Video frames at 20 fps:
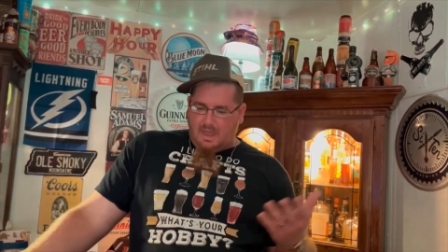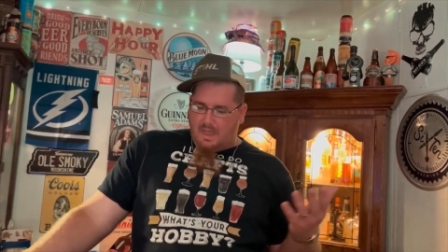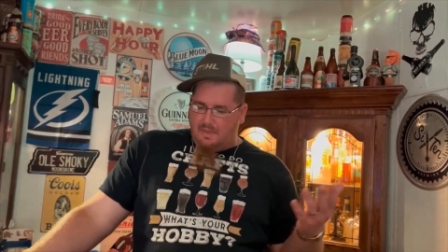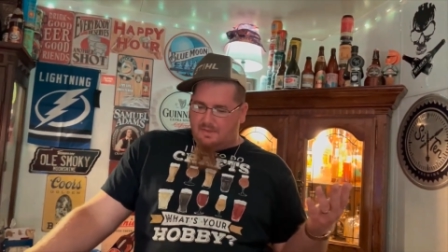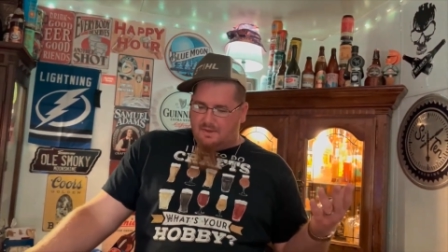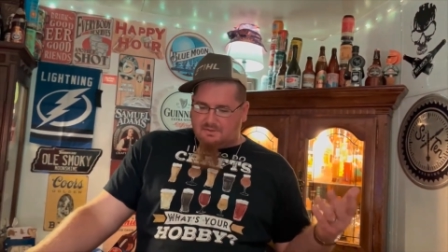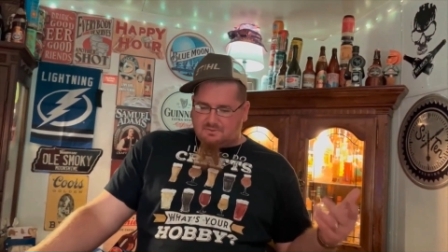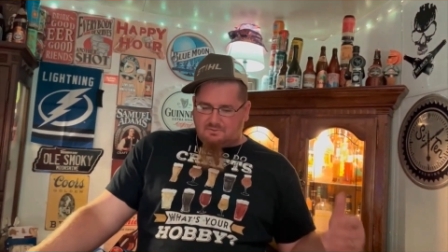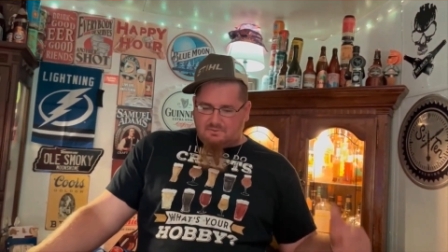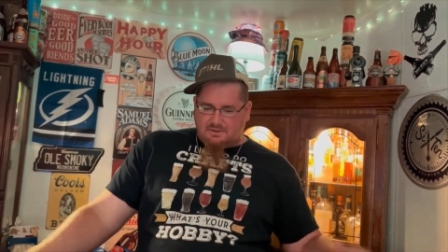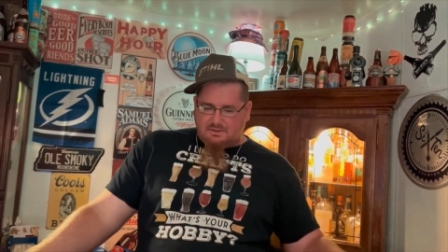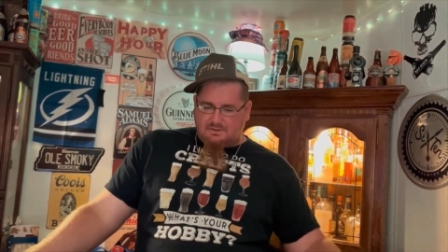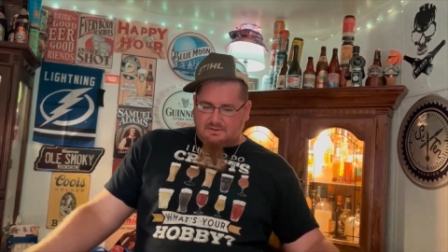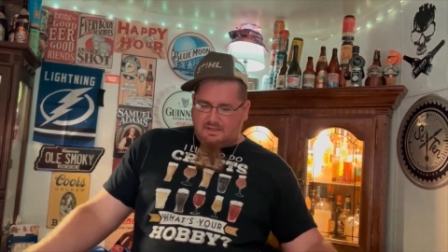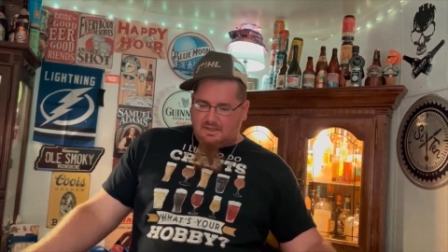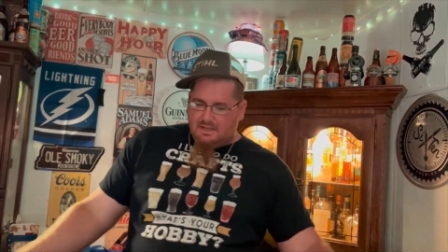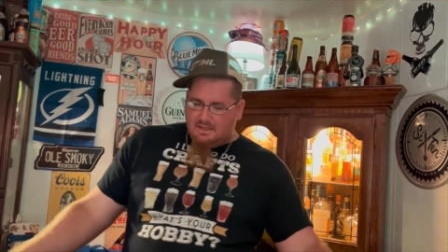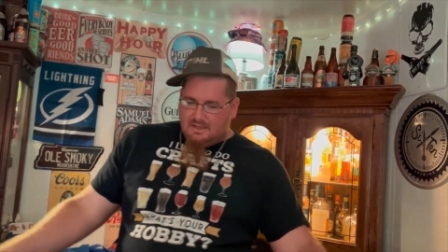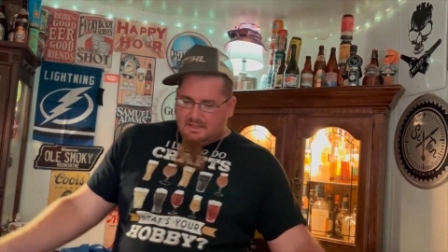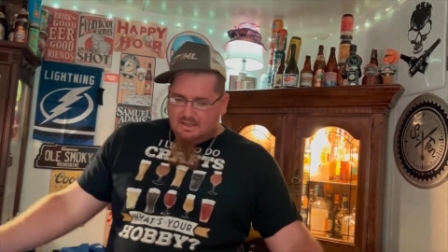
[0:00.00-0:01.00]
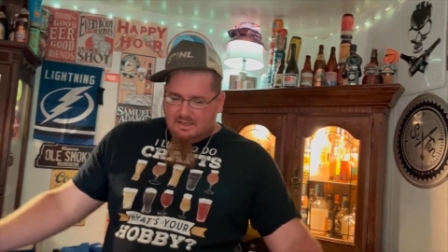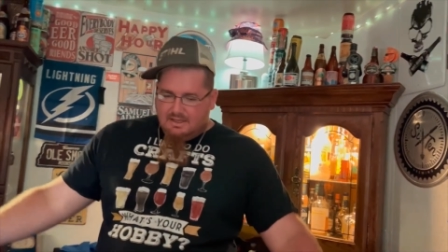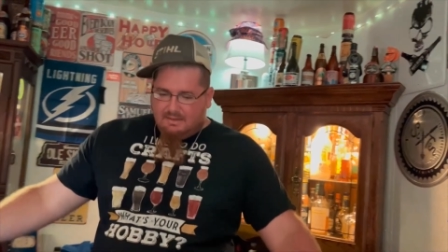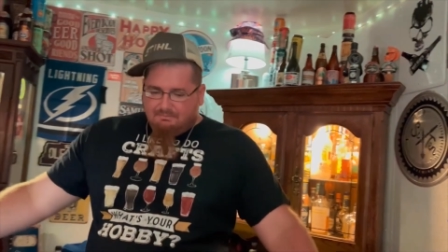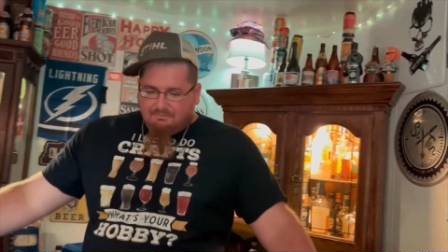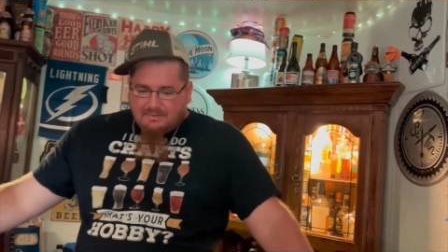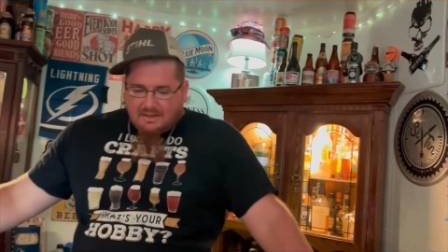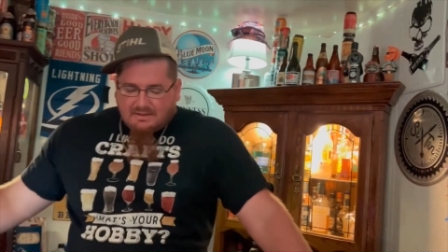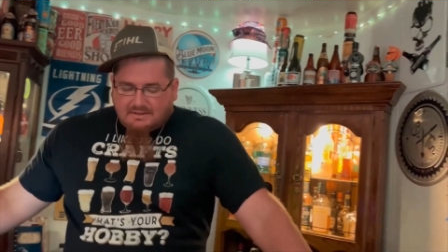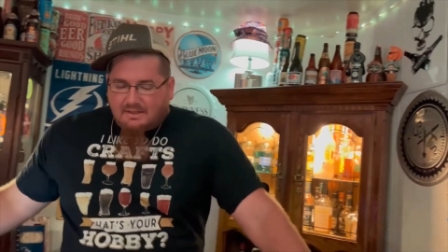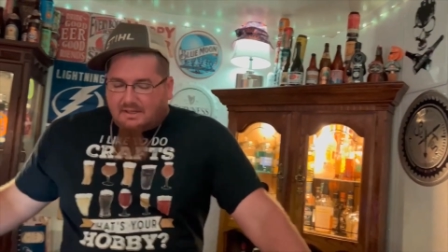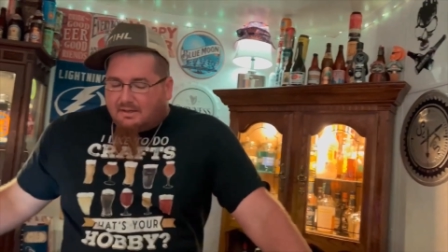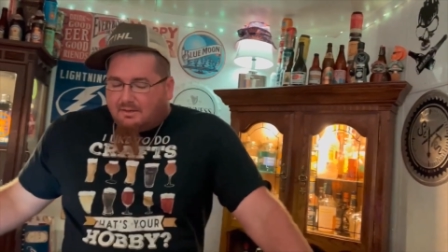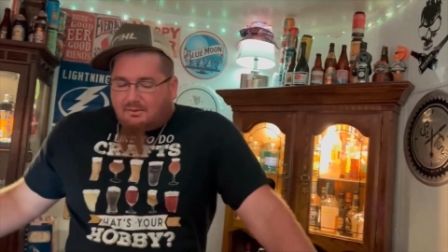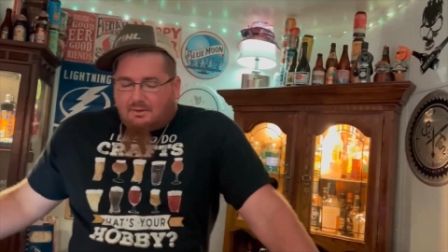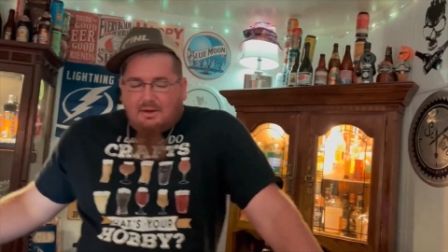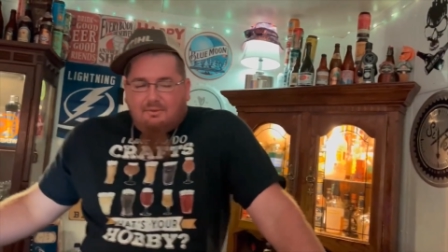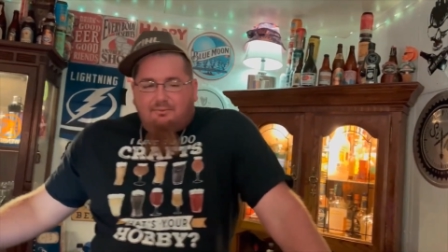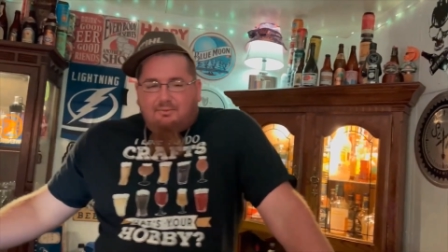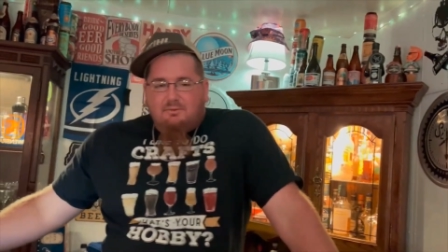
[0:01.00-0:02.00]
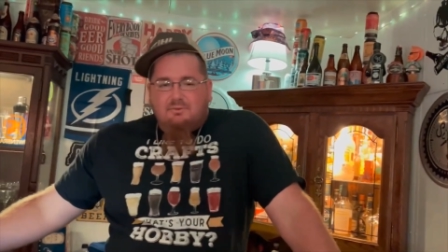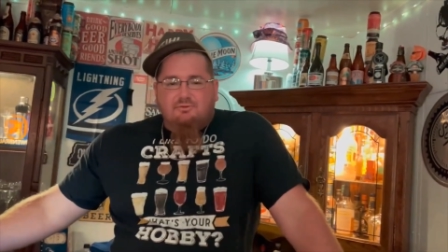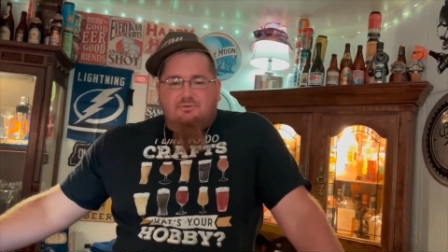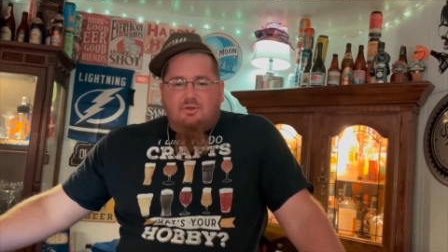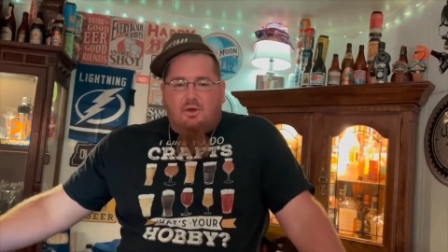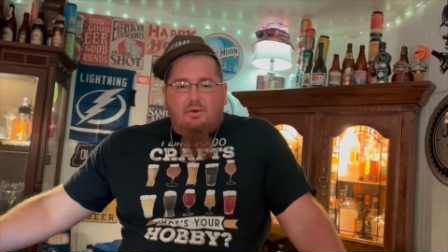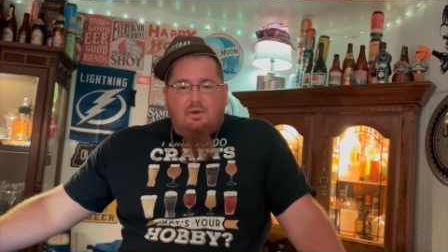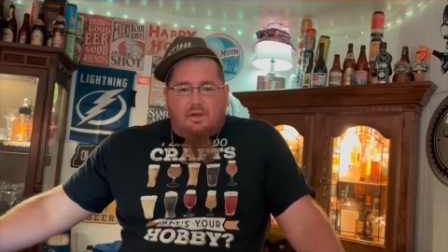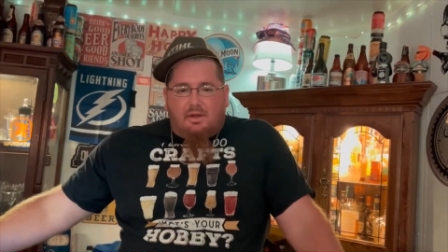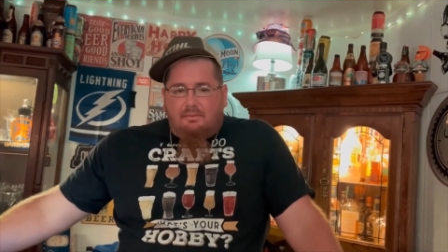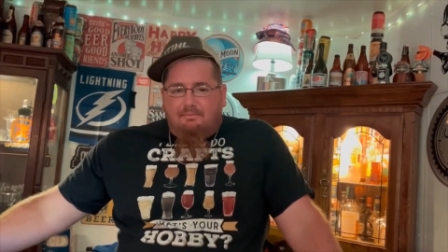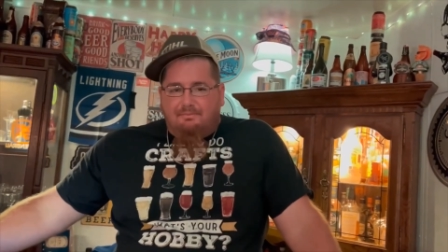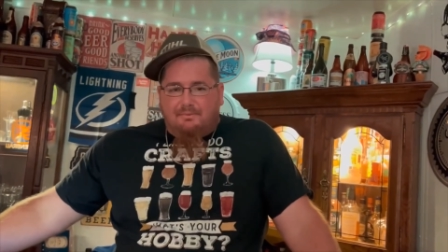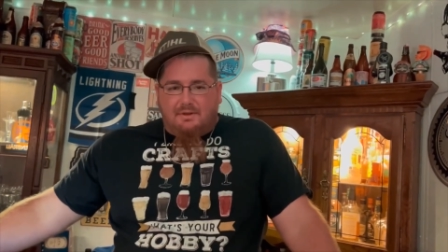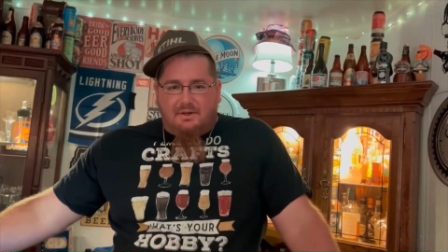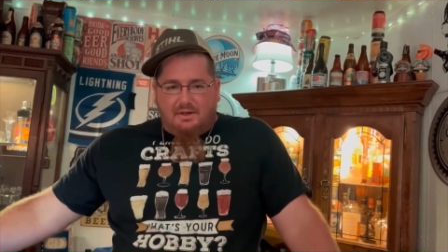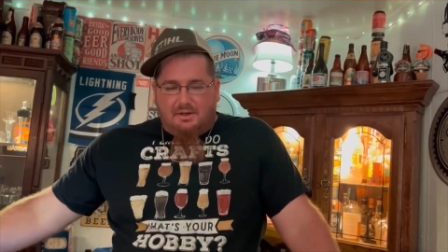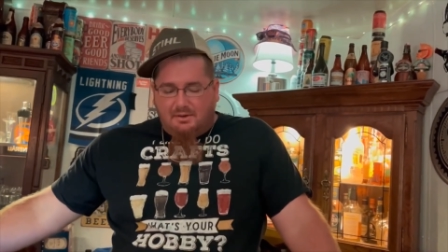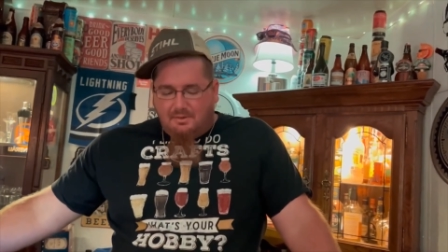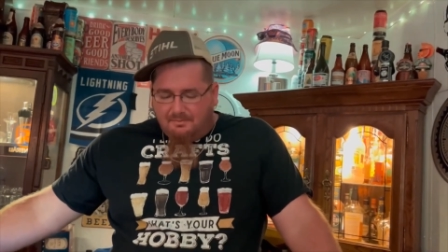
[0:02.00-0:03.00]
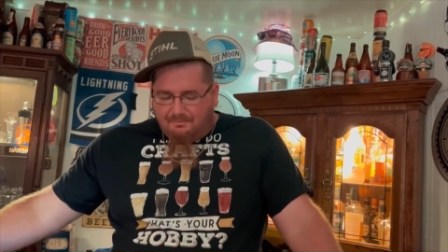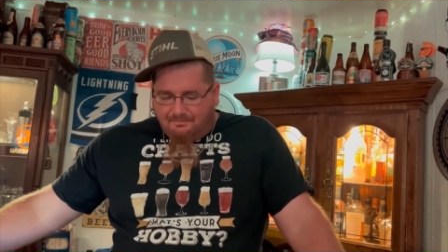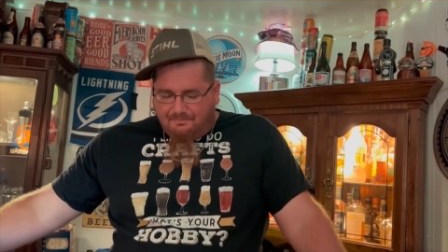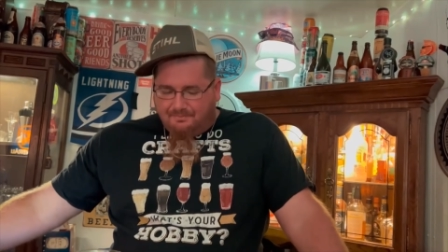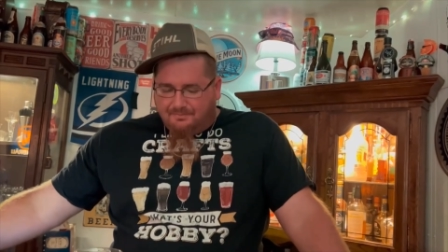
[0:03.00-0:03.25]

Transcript: This one is like a grapefruit soda, you know.